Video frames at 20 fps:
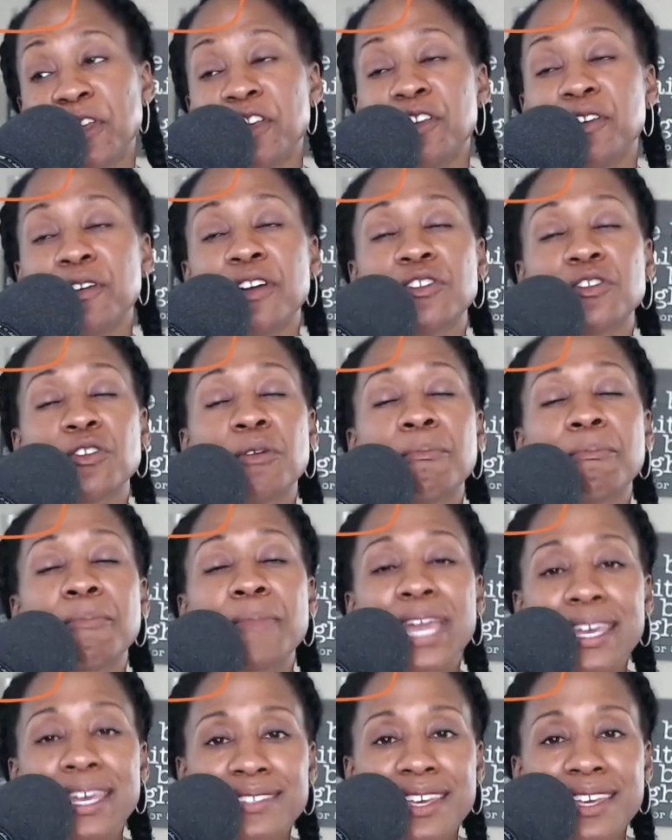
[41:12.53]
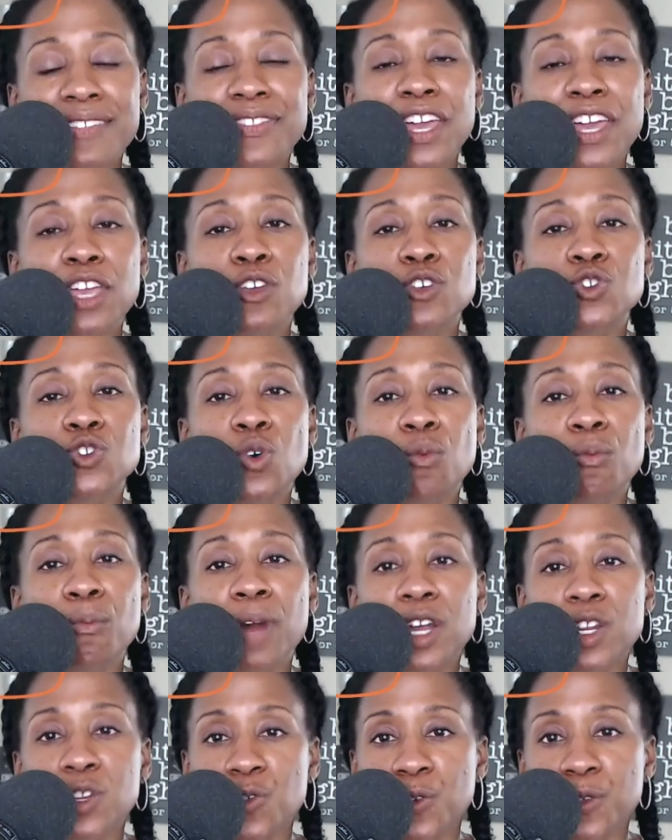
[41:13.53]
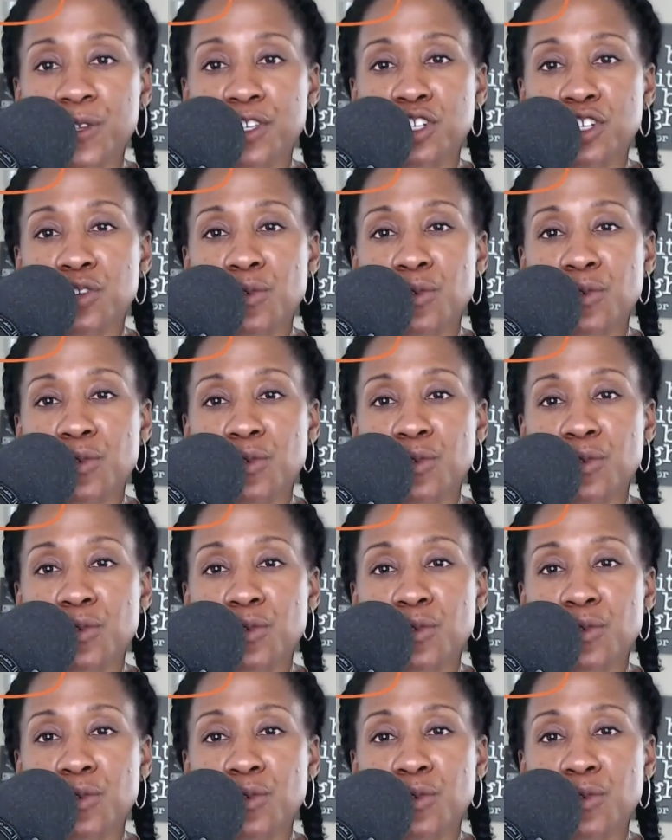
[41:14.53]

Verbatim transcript: You guys are amazing. Thank you so much for listening